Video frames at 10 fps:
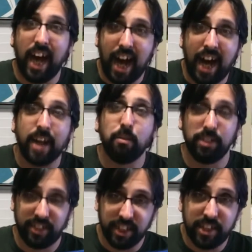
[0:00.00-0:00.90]
I
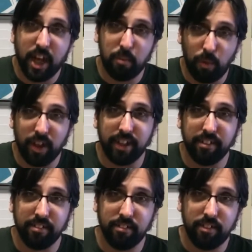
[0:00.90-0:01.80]
was the dumb one.
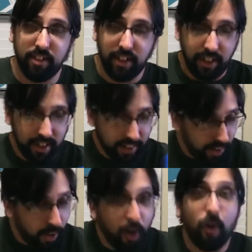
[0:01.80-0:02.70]

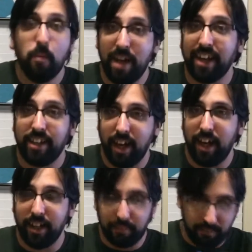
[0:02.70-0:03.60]
Oh my
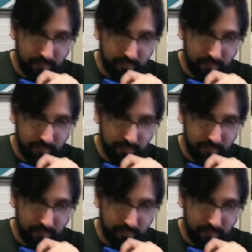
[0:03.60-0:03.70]
god.